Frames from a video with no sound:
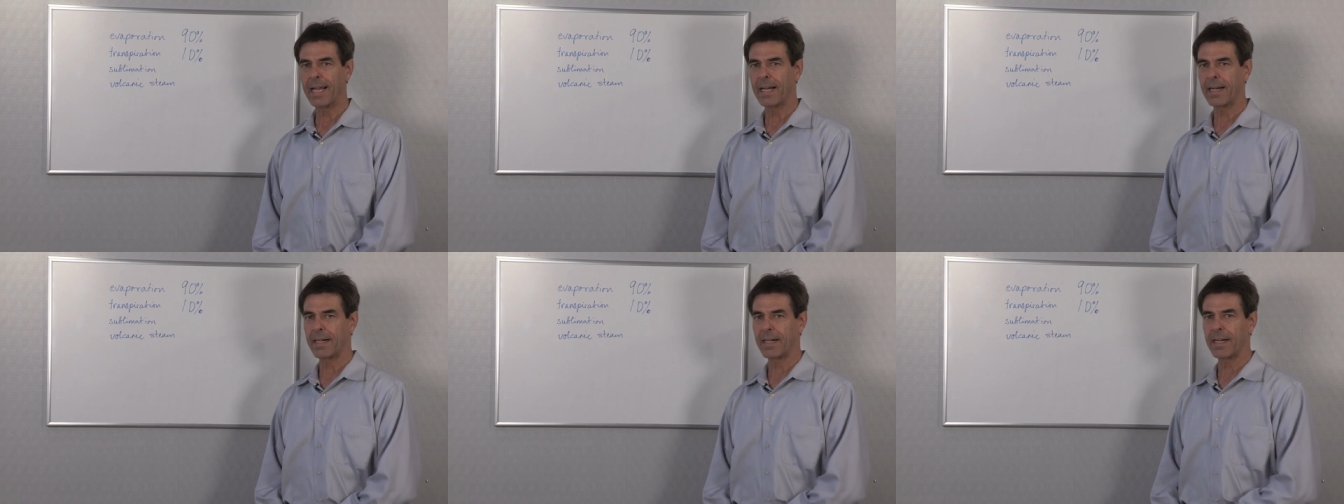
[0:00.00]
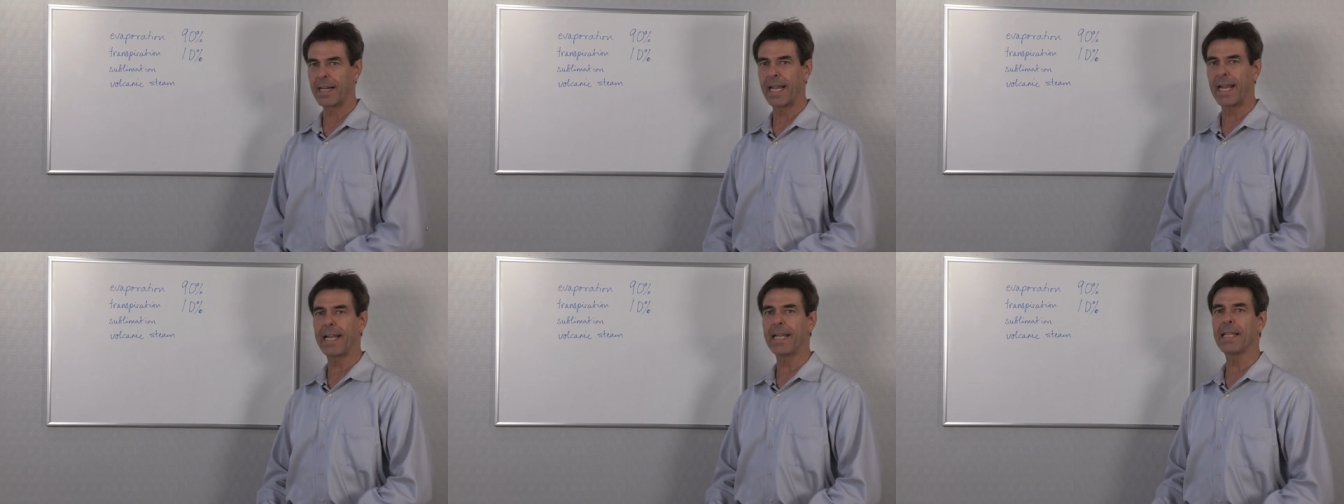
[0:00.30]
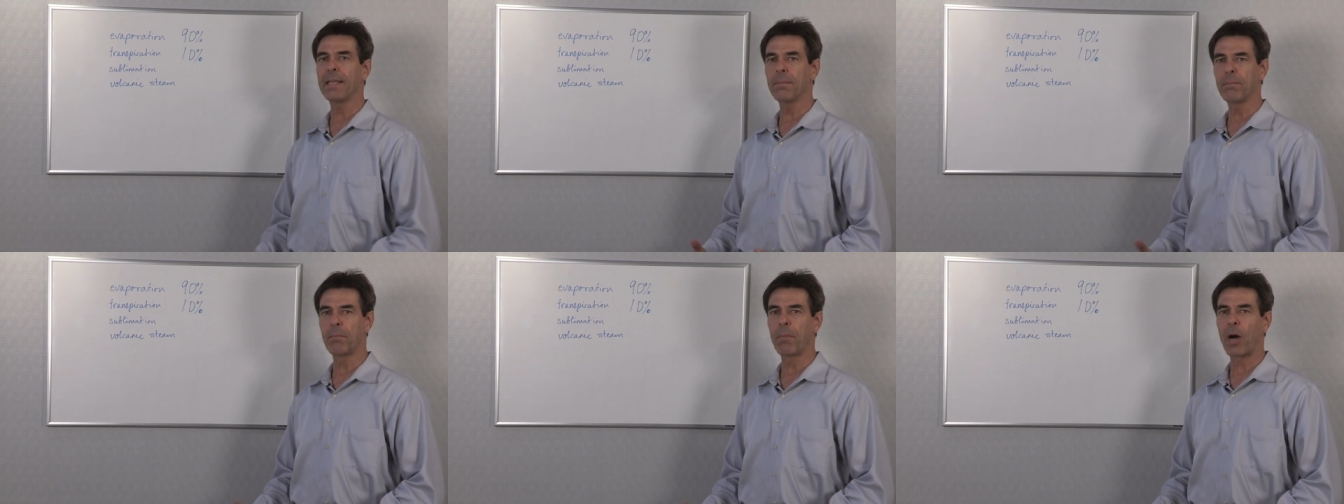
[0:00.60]
uh,
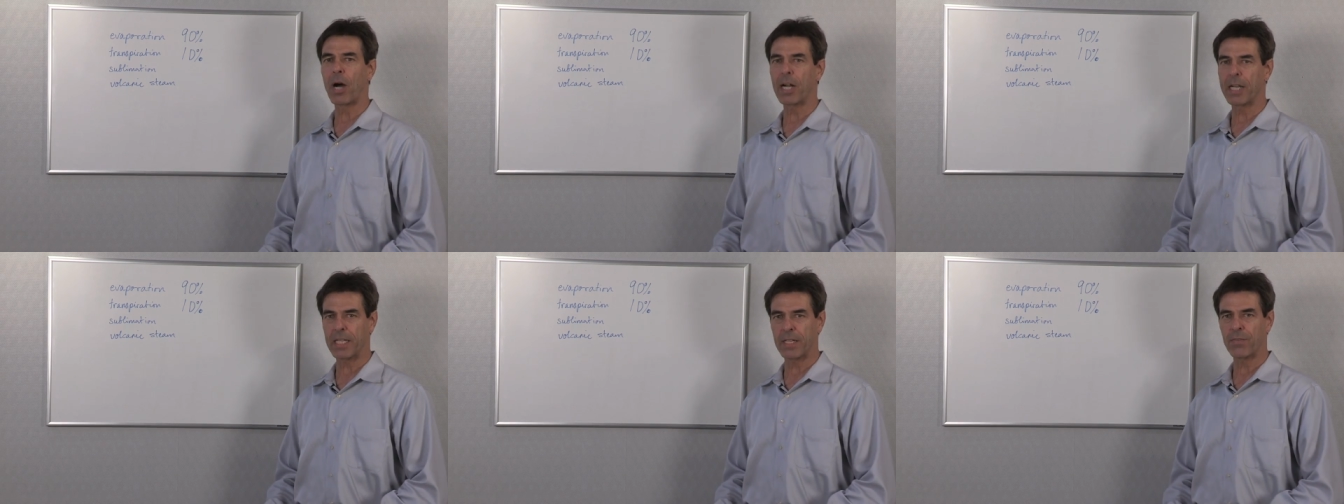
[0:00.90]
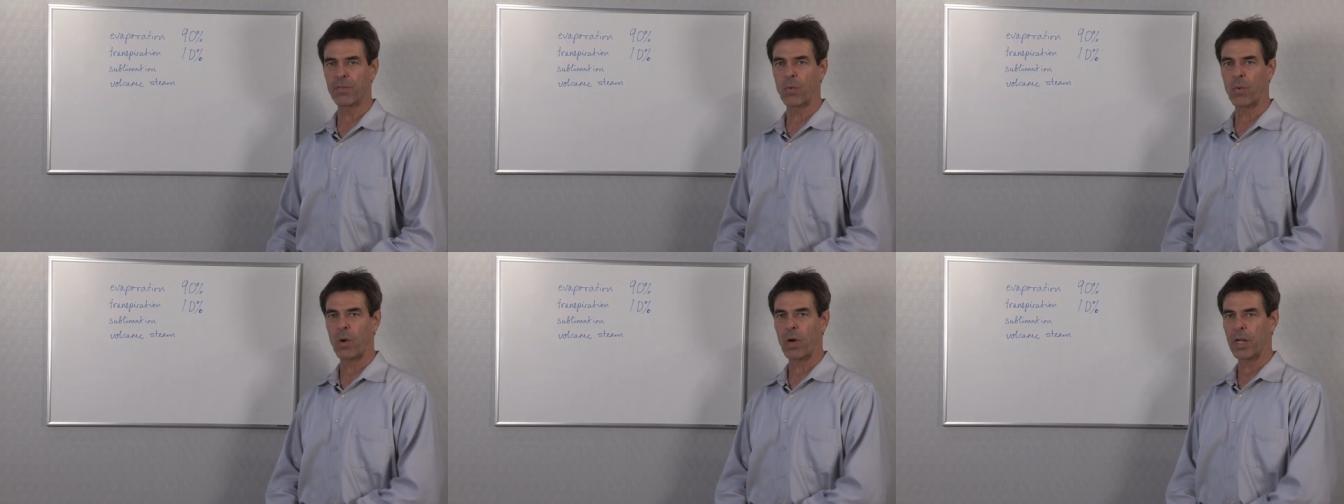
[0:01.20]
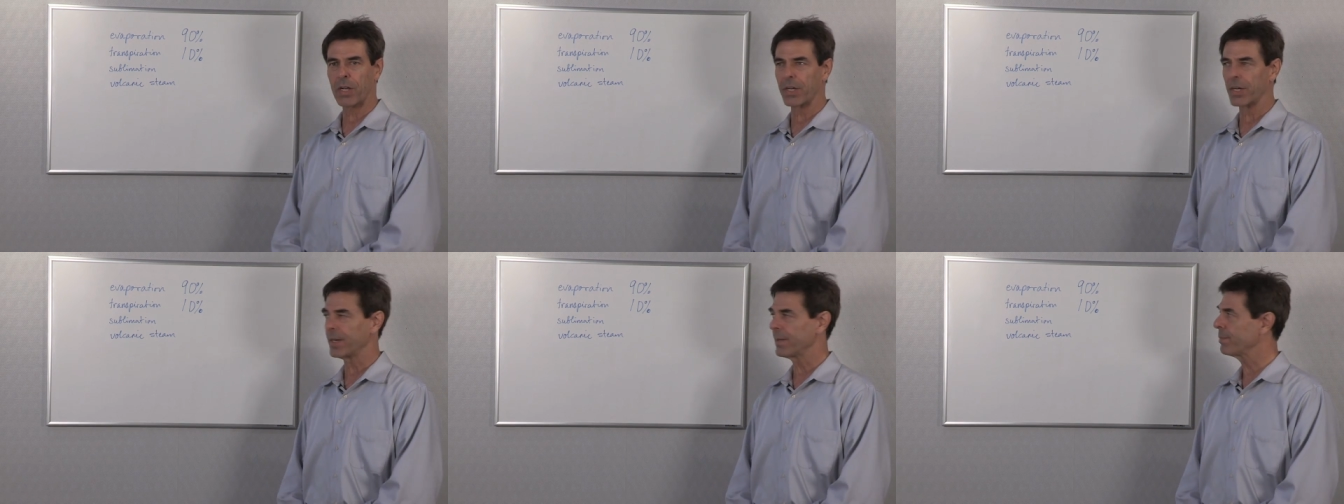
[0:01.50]
any body of
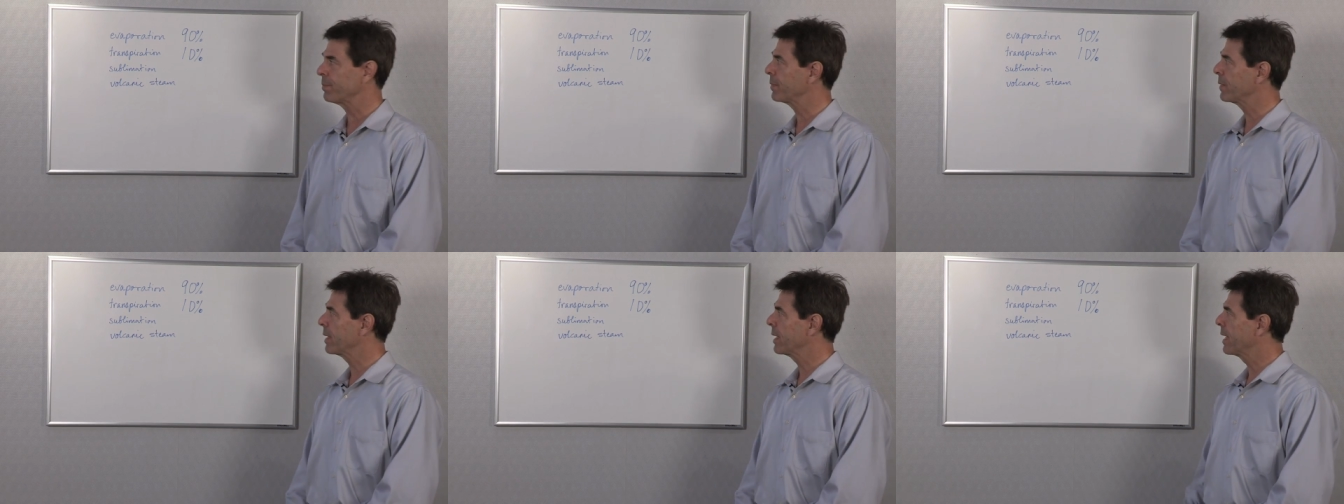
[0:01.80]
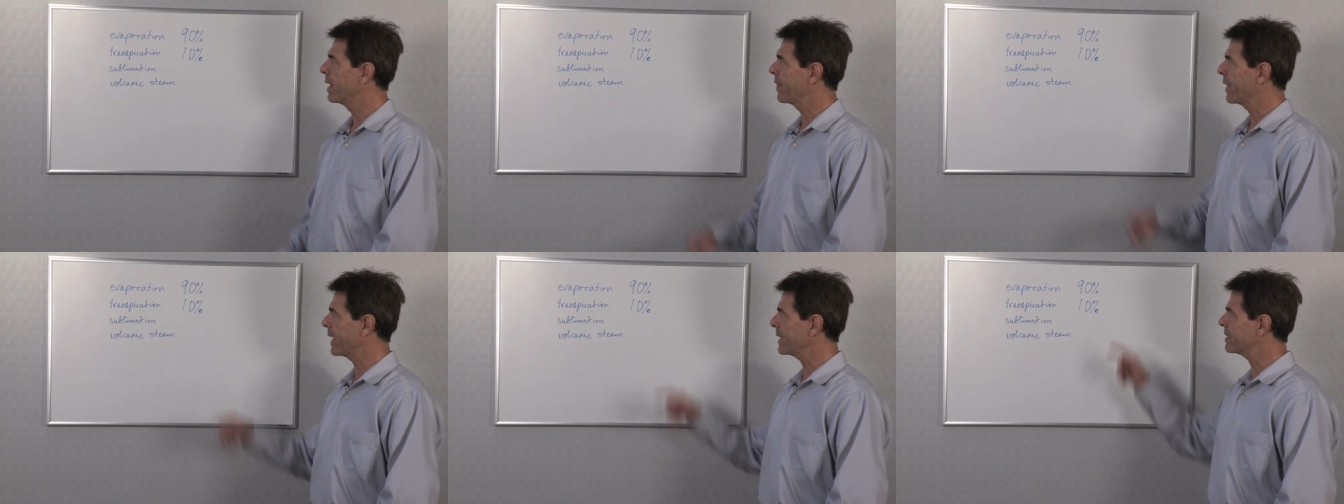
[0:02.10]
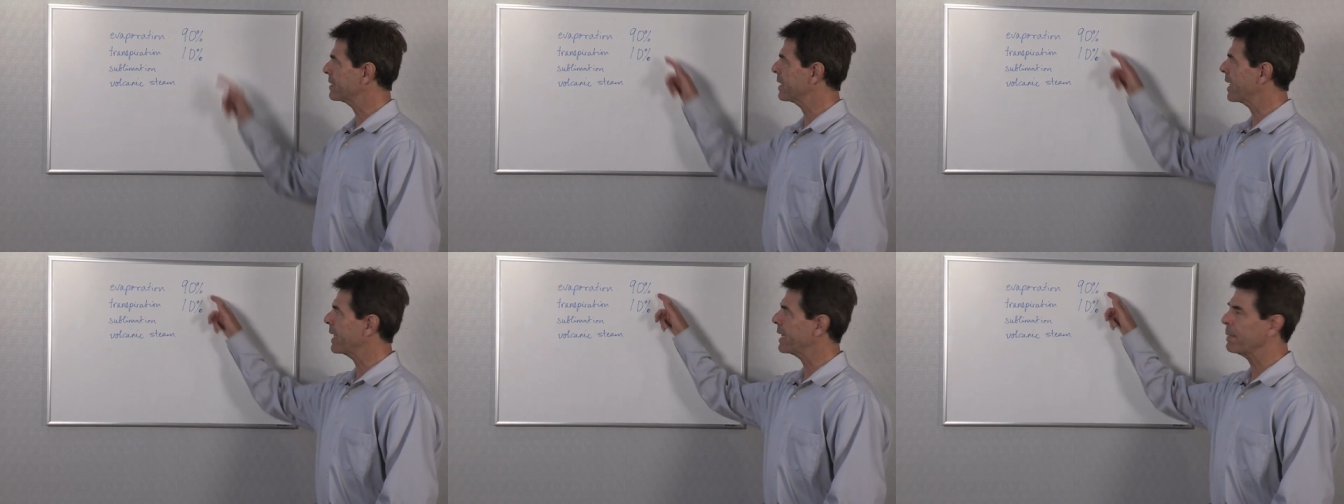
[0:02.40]
water.
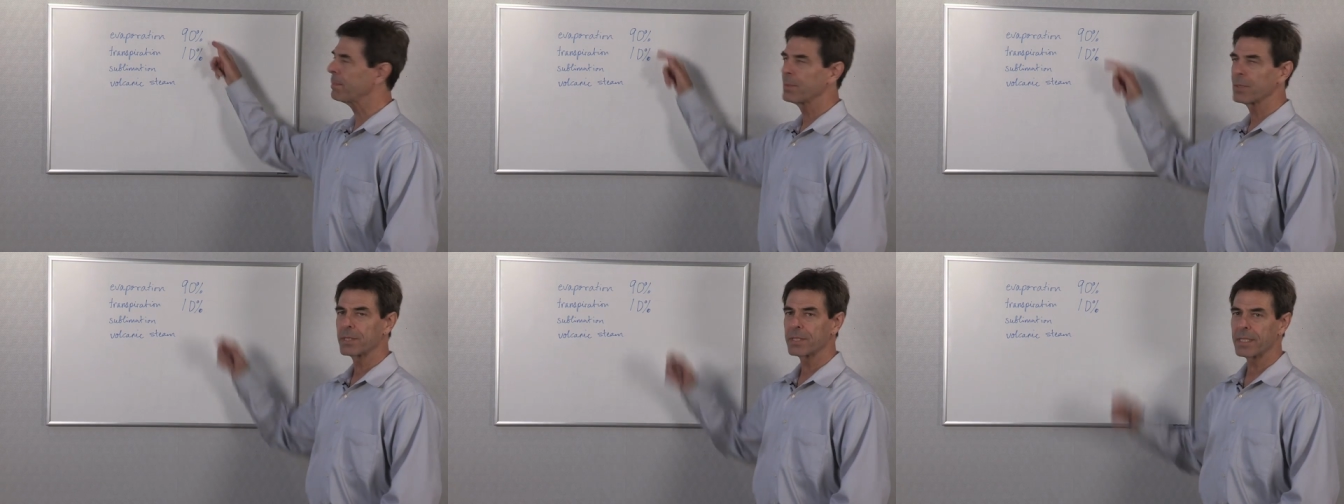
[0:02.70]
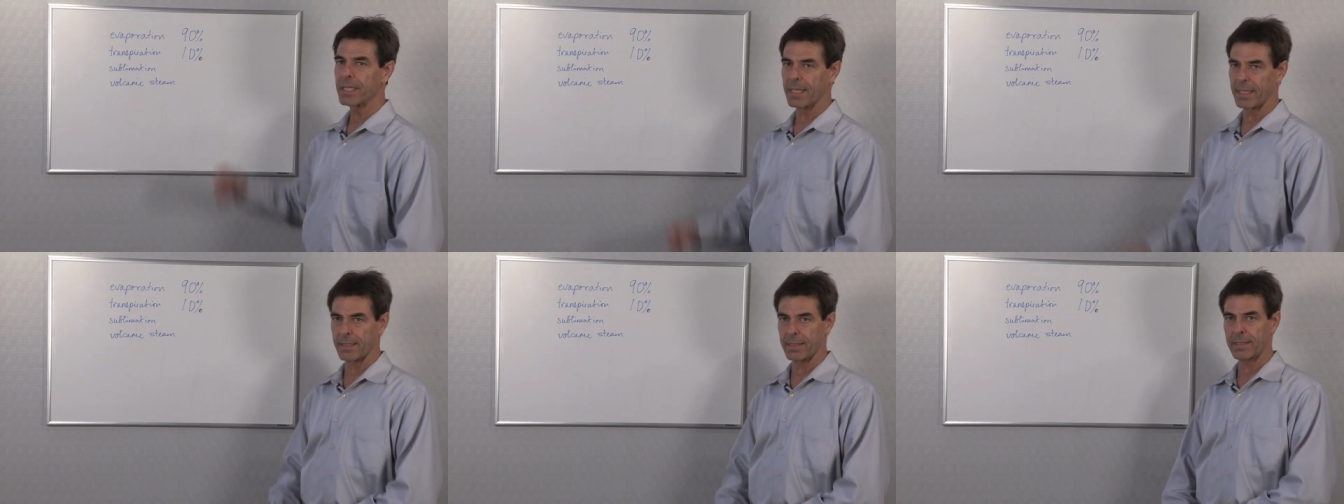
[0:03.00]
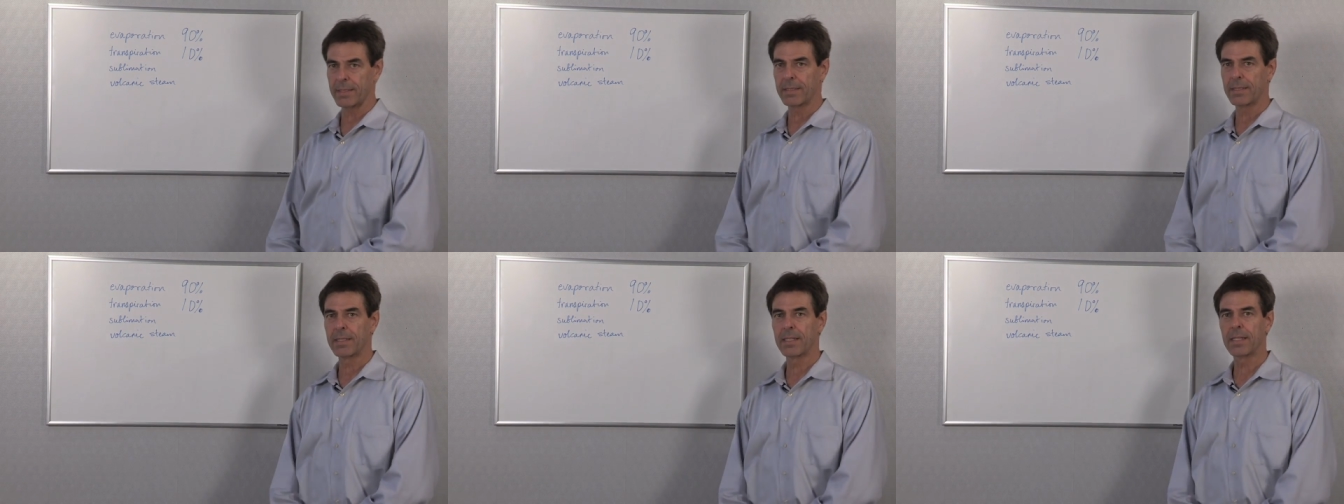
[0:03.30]
That's
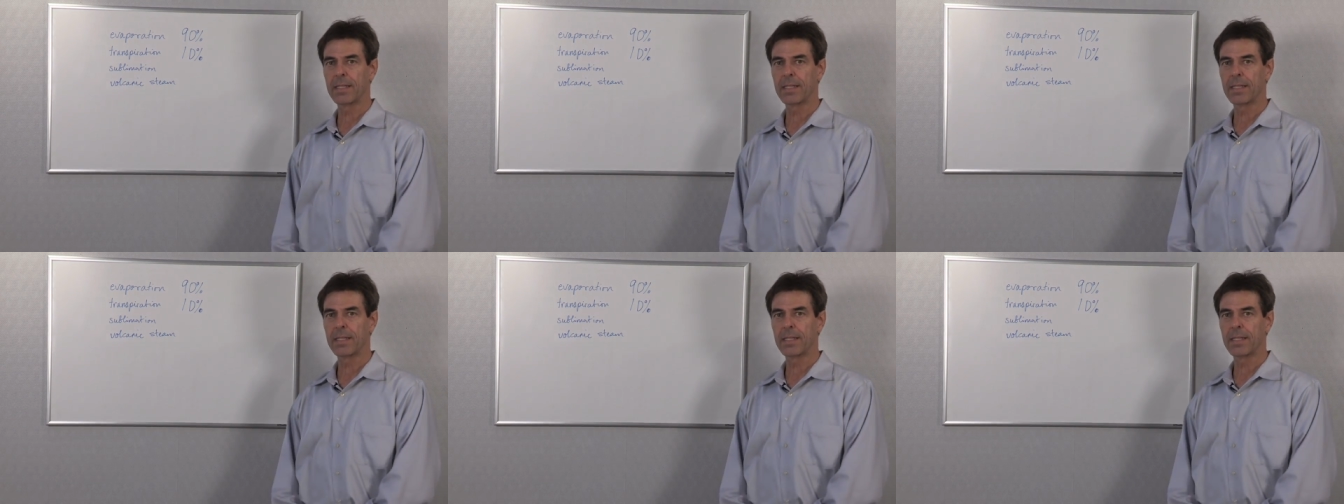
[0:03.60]
90%